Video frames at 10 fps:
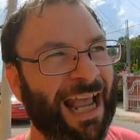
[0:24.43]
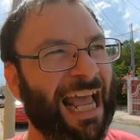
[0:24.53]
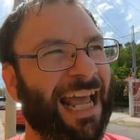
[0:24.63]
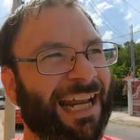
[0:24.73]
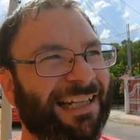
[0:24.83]

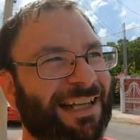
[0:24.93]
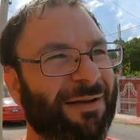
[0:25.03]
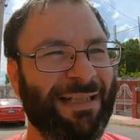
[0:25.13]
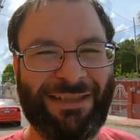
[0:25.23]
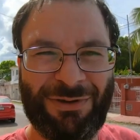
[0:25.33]
and
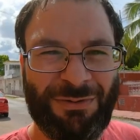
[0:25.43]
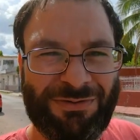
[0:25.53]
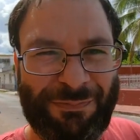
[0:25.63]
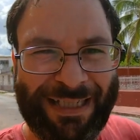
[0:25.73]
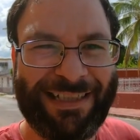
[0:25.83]
um, that's what I
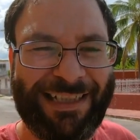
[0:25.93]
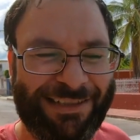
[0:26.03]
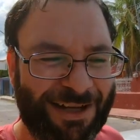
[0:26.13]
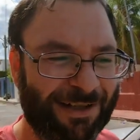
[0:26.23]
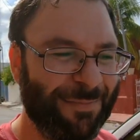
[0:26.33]
was basically
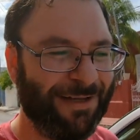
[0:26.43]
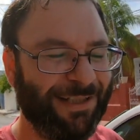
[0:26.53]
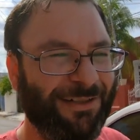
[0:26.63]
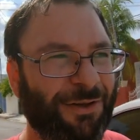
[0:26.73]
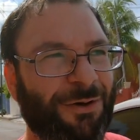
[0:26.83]
talking about,
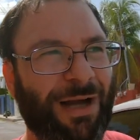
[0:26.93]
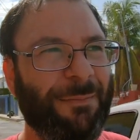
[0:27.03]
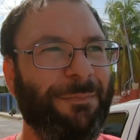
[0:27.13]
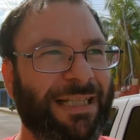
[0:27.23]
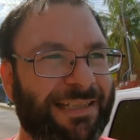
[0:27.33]
you know, the whole
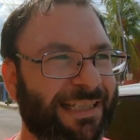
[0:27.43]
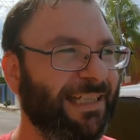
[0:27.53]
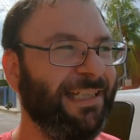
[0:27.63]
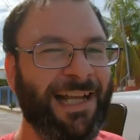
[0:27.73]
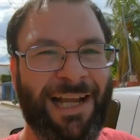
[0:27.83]
N P
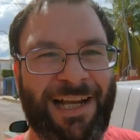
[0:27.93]
C